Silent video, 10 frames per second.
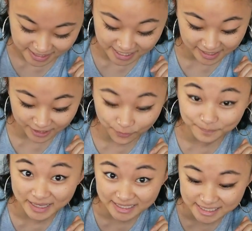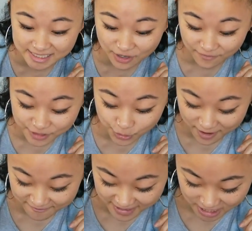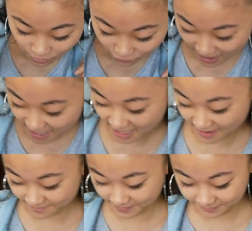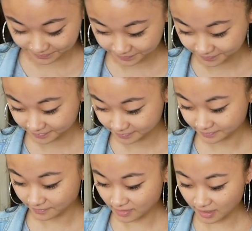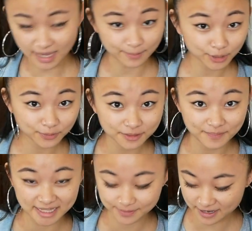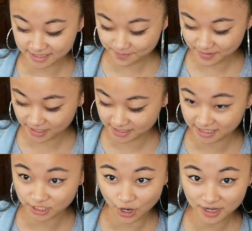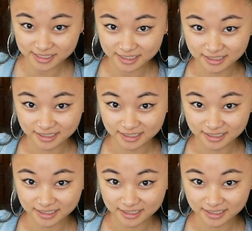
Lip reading: See the little pieces of soy fish already. Okay, I'm gonna put the bean sprouts in because it's hot.